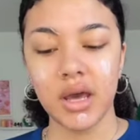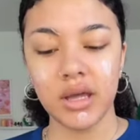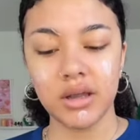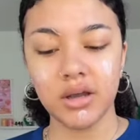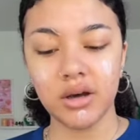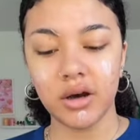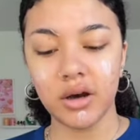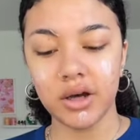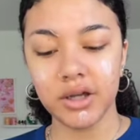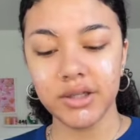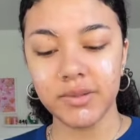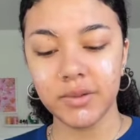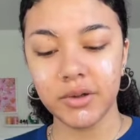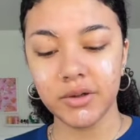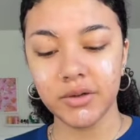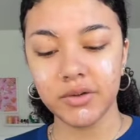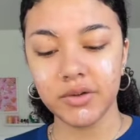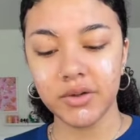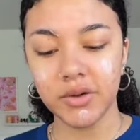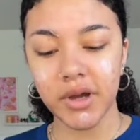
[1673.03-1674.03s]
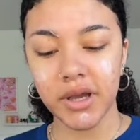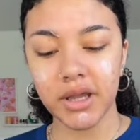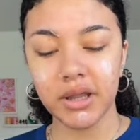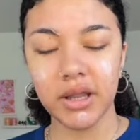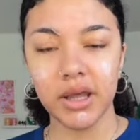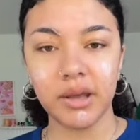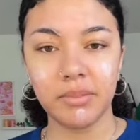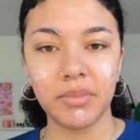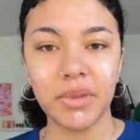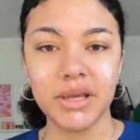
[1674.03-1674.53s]
at the hospital, so I
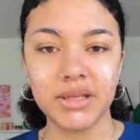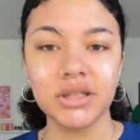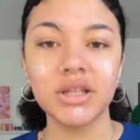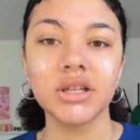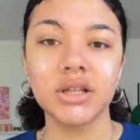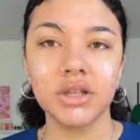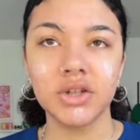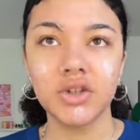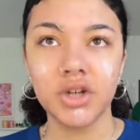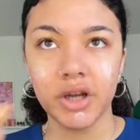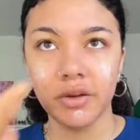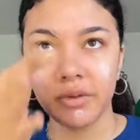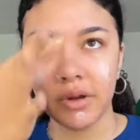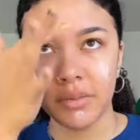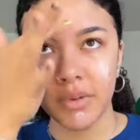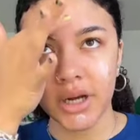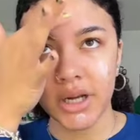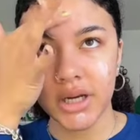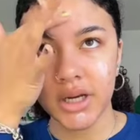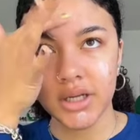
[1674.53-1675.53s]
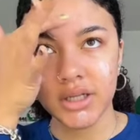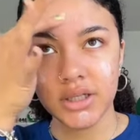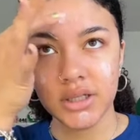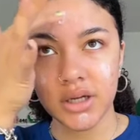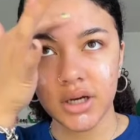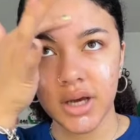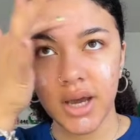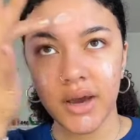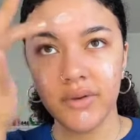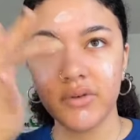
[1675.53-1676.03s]
can like basically train my body to
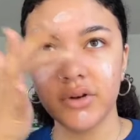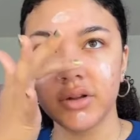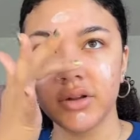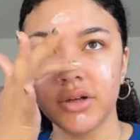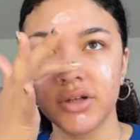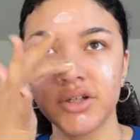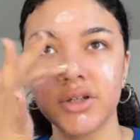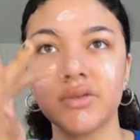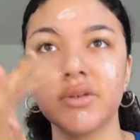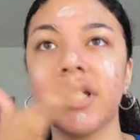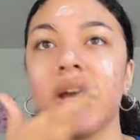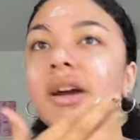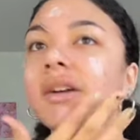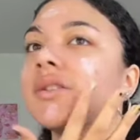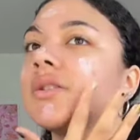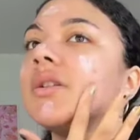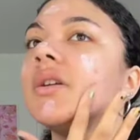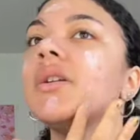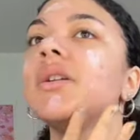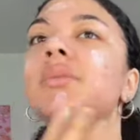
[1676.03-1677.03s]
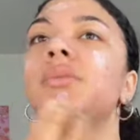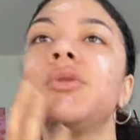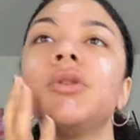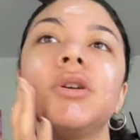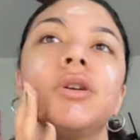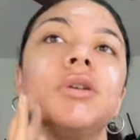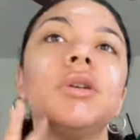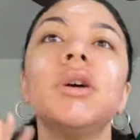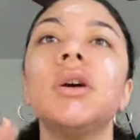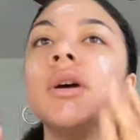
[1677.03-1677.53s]
not have an allergic reaction
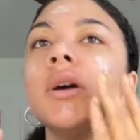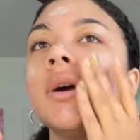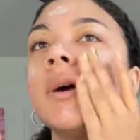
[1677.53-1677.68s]
anymore.